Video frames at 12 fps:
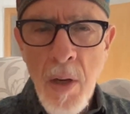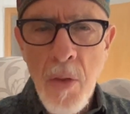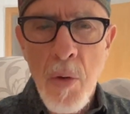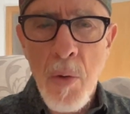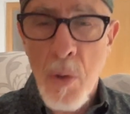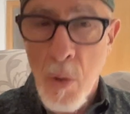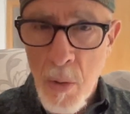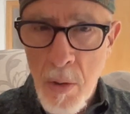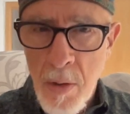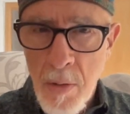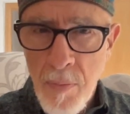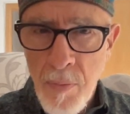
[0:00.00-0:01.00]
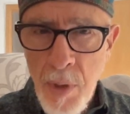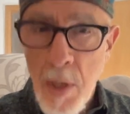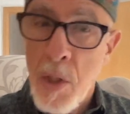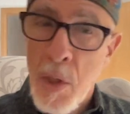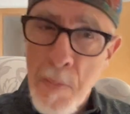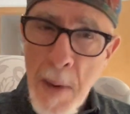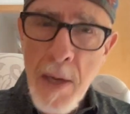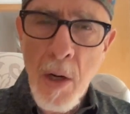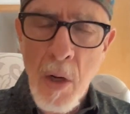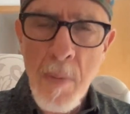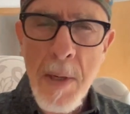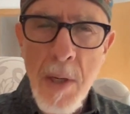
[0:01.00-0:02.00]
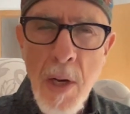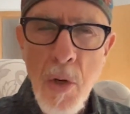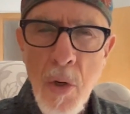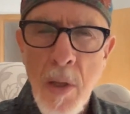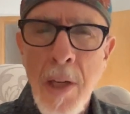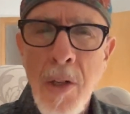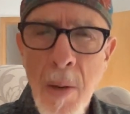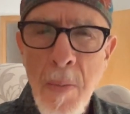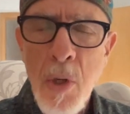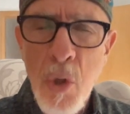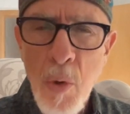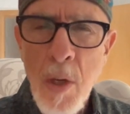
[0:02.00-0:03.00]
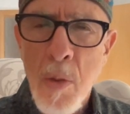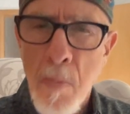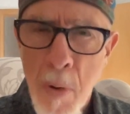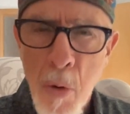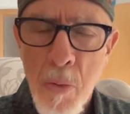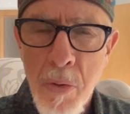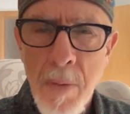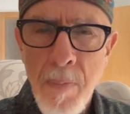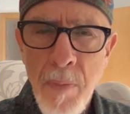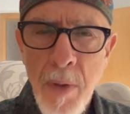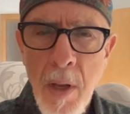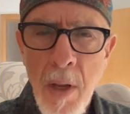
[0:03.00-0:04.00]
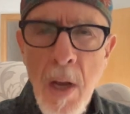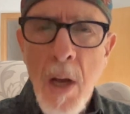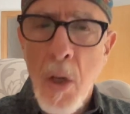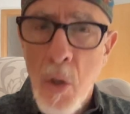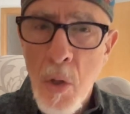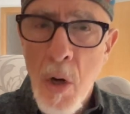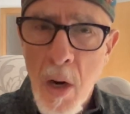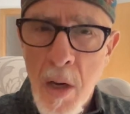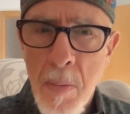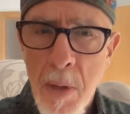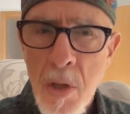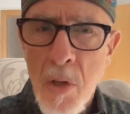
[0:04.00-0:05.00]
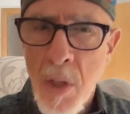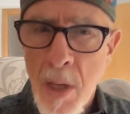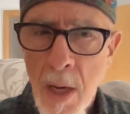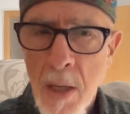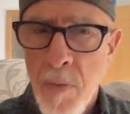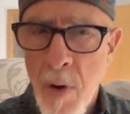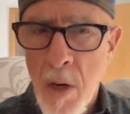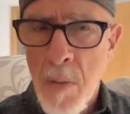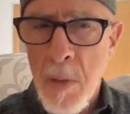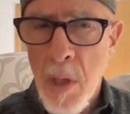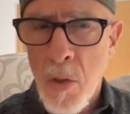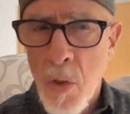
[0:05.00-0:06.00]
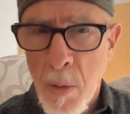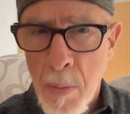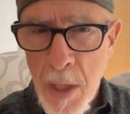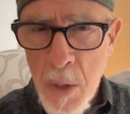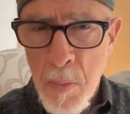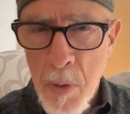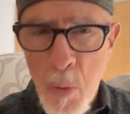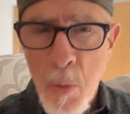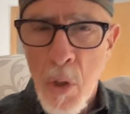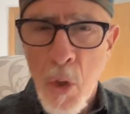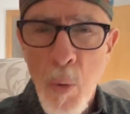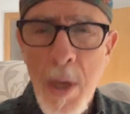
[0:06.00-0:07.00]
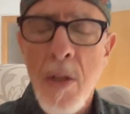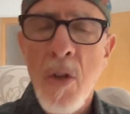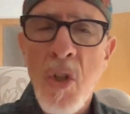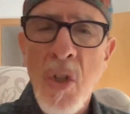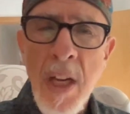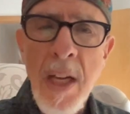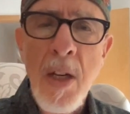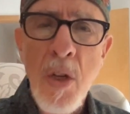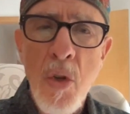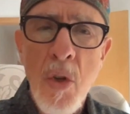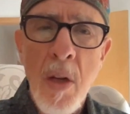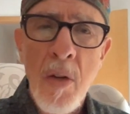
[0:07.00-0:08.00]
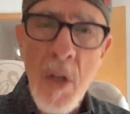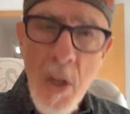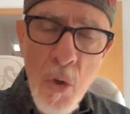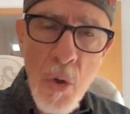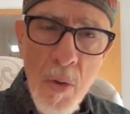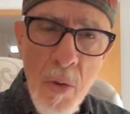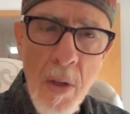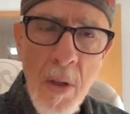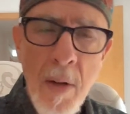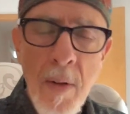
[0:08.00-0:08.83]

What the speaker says: There is good and there's bad argumentation. It demonstrates both. A good argument is the kind of argument that took place between the great sage teachers,